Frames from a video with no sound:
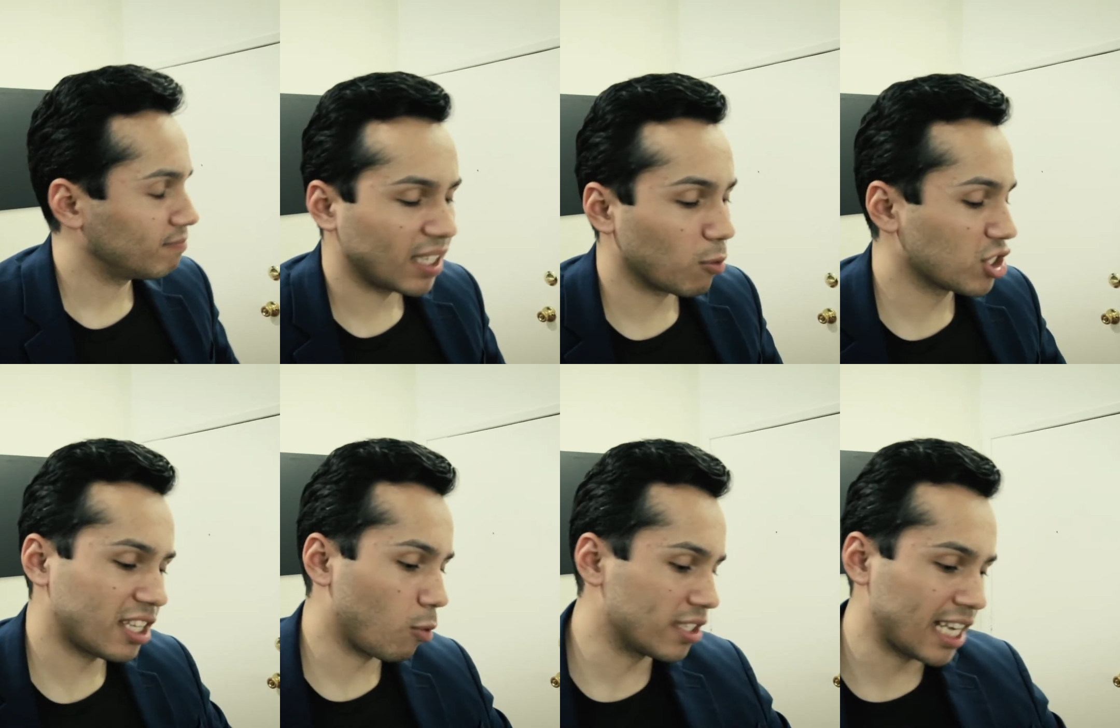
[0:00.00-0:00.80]
It was just
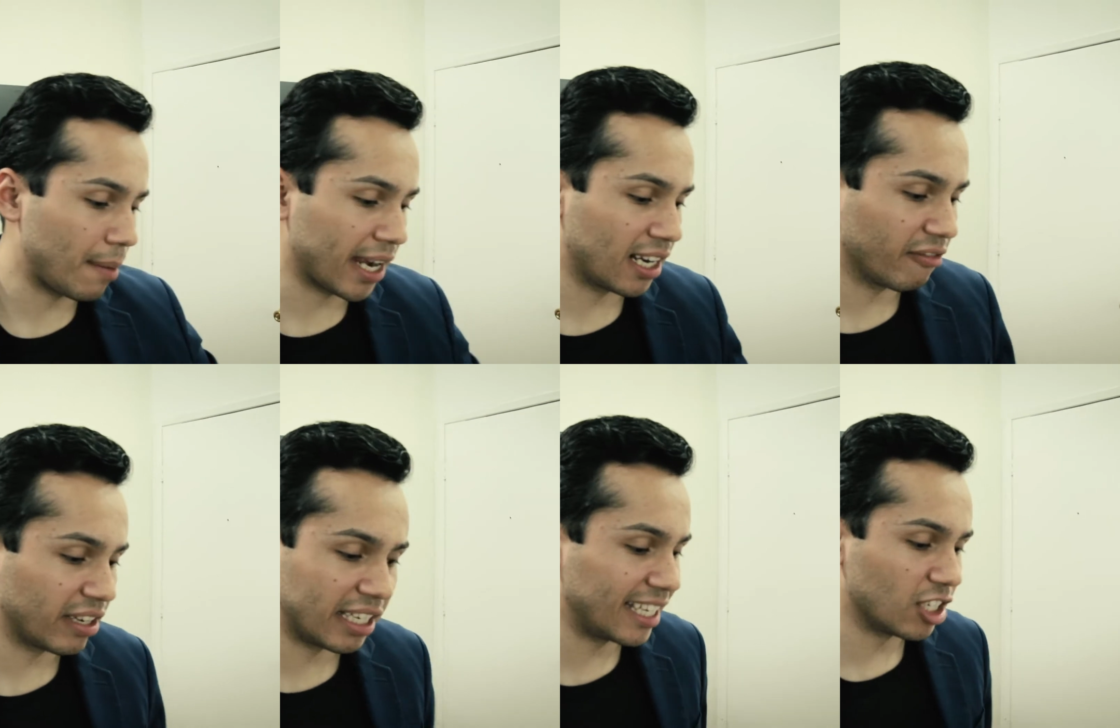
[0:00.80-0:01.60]
that one time kind of,
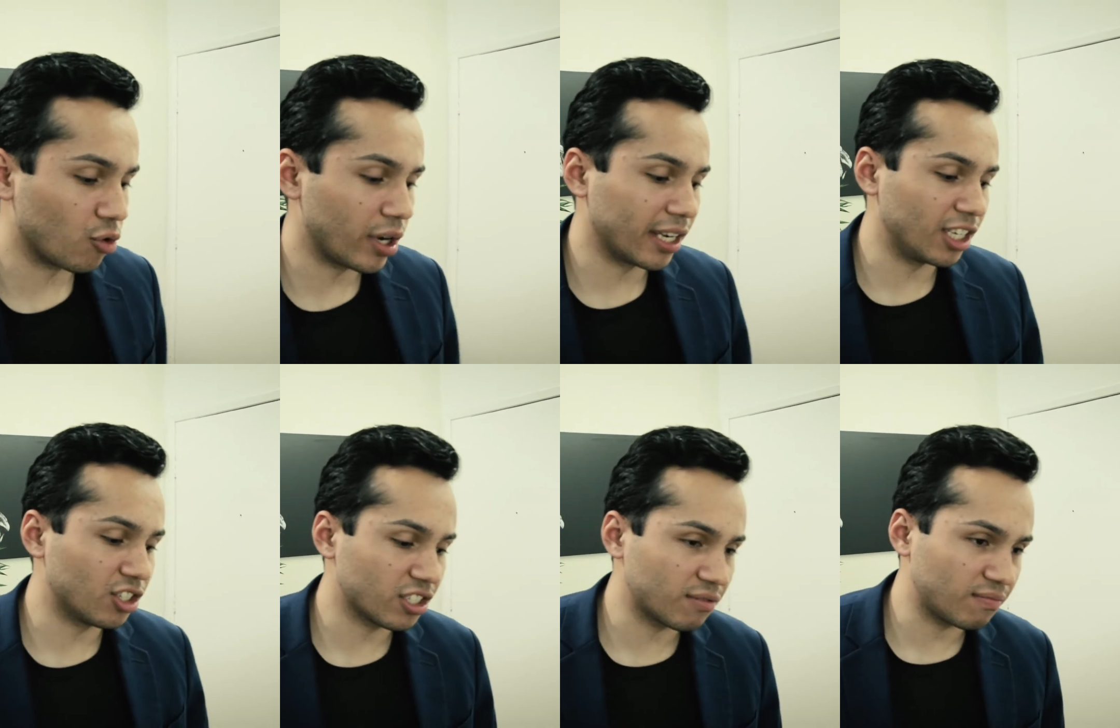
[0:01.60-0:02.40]
and he didn't drink. He
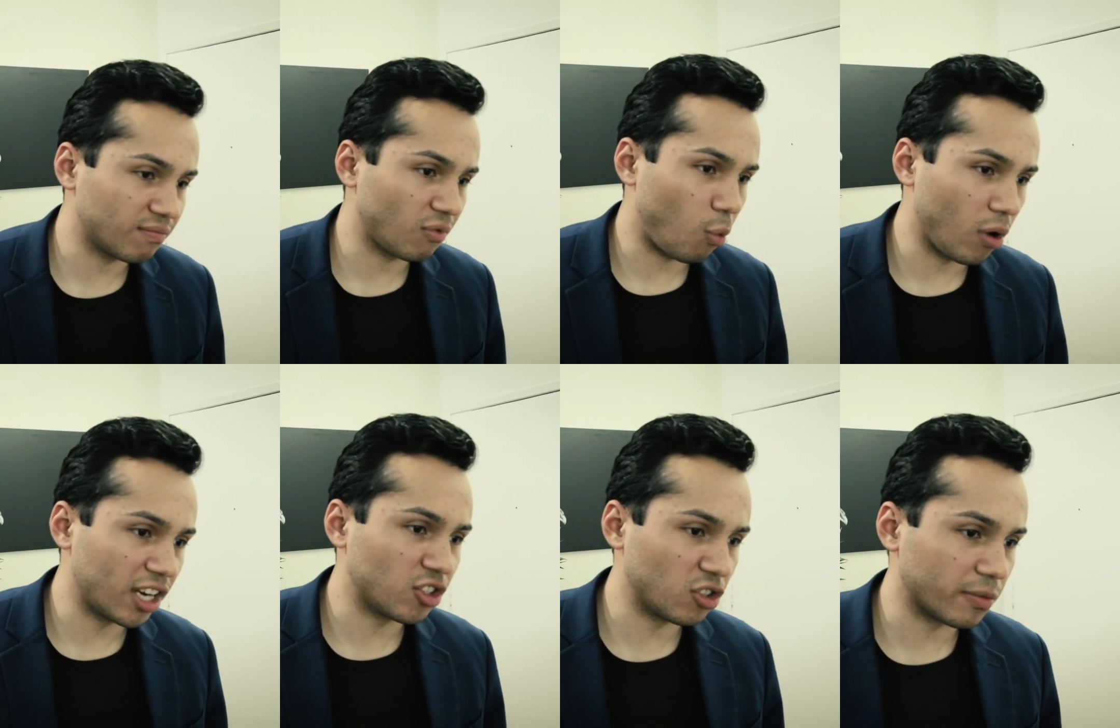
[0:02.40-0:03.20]
just
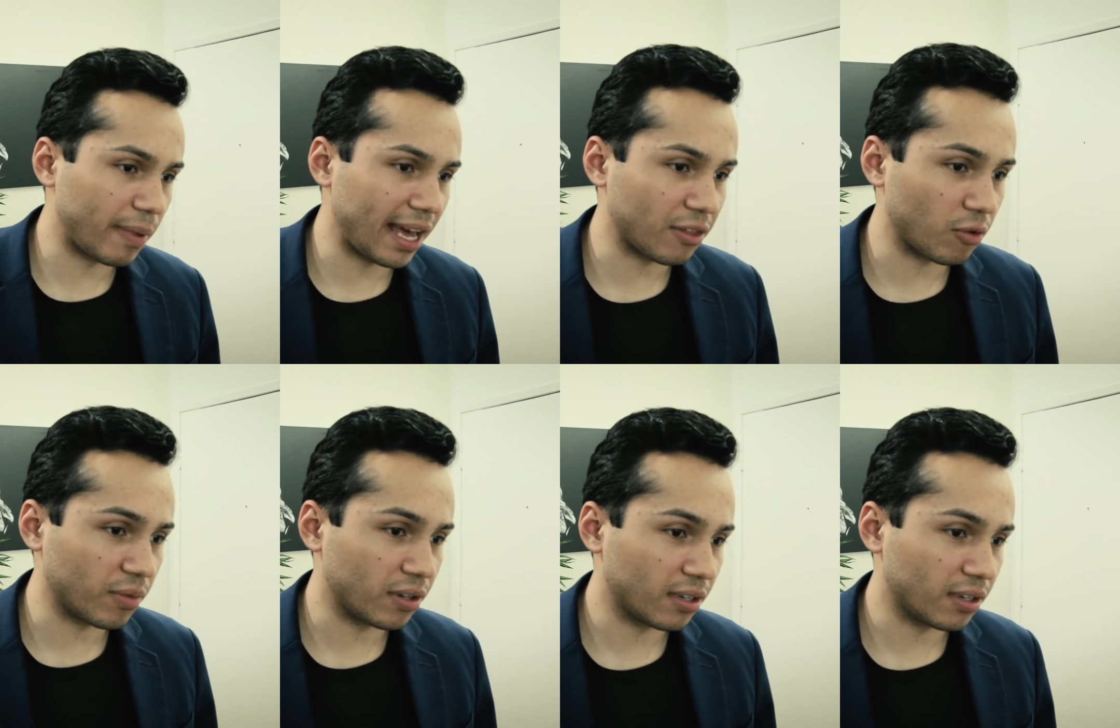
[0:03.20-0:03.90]
wanted to use the bathroom.